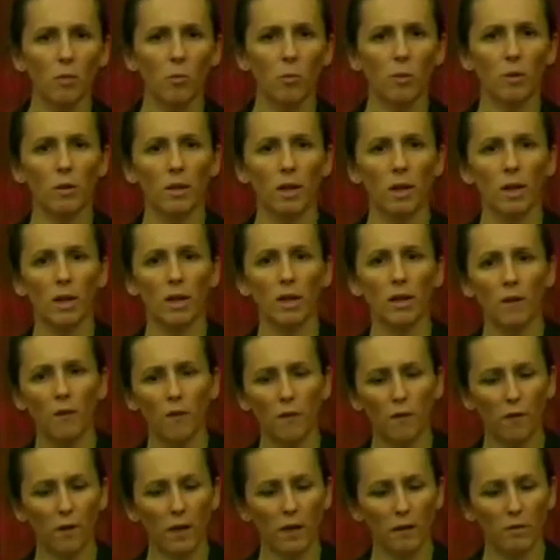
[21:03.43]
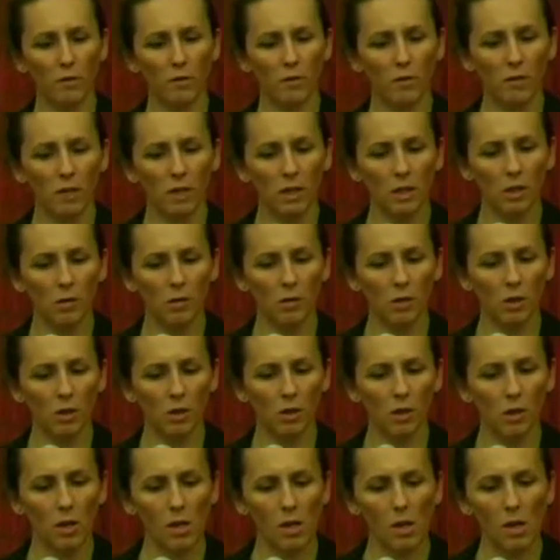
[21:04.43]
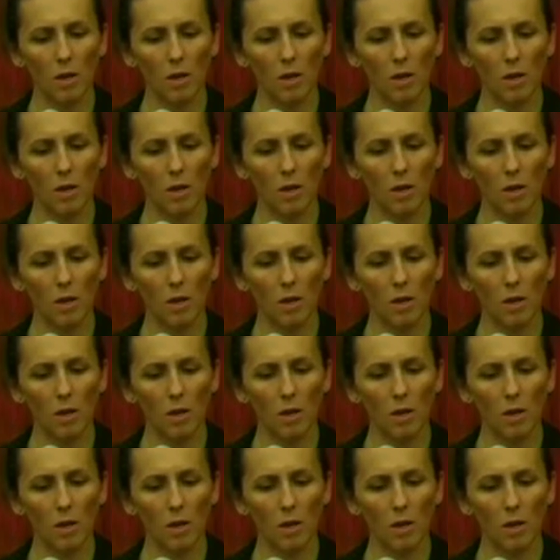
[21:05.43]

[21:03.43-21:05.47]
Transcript: working in favor of the user,